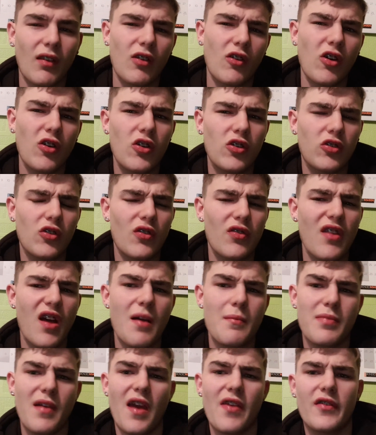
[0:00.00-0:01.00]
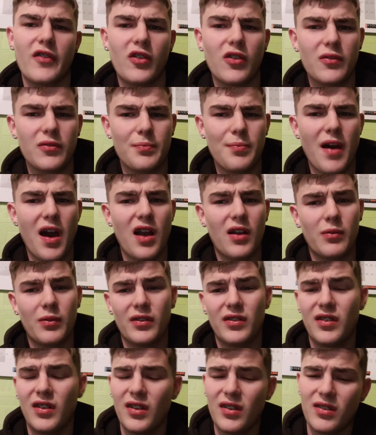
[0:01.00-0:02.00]
Gone and done that behind the club's back,
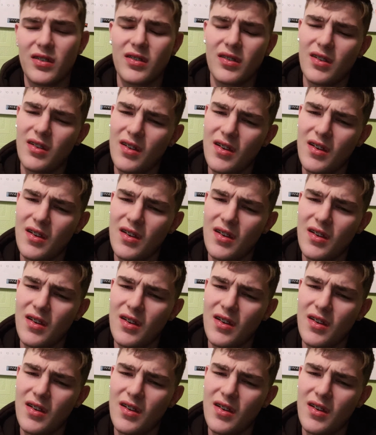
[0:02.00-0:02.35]
which is